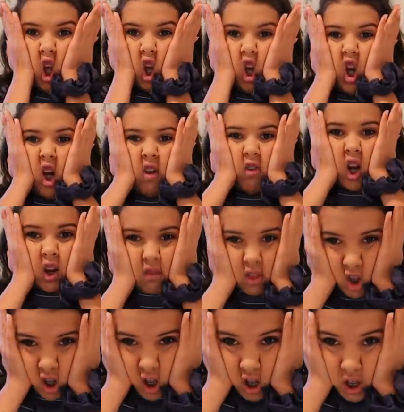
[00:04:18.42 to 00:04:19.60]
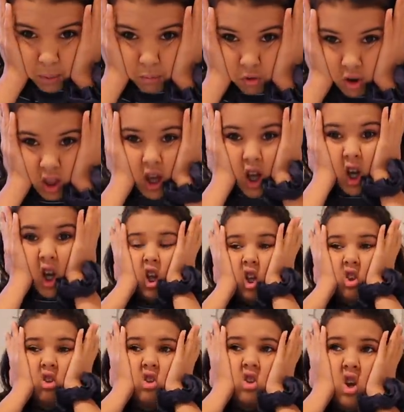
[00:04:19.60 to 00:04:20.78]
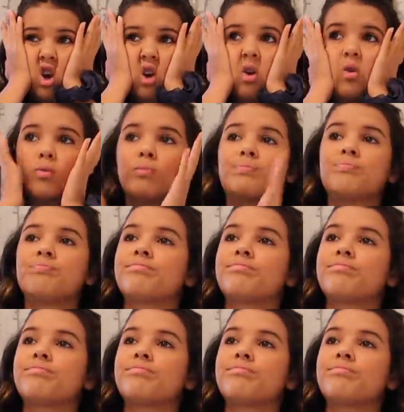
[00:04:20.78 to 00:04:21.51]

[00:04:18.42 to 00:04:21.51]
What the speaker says: And I never have the time for that. And so